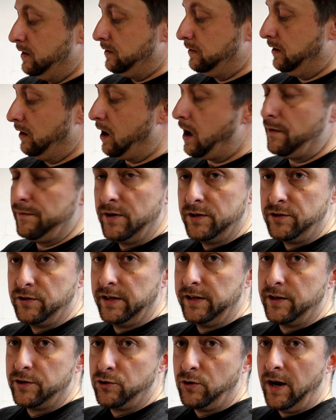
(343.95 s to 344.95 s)
Now
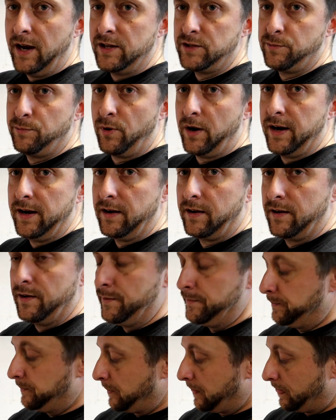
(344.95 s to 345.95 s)
obviously the trans brake
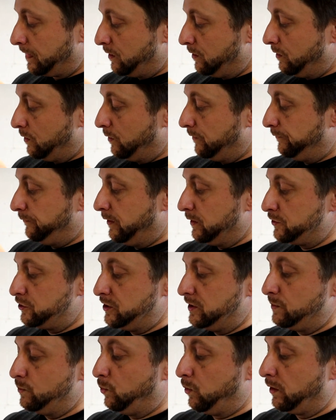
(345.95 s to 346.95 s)

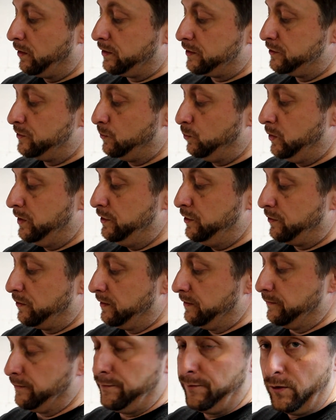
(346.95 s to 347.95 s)
function works when
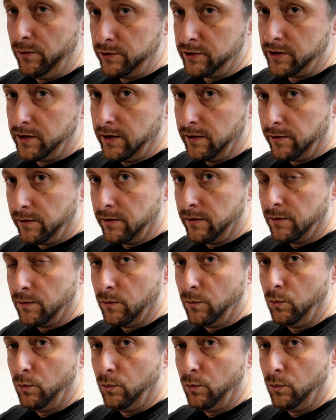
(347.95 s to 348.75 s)
you're in first gear,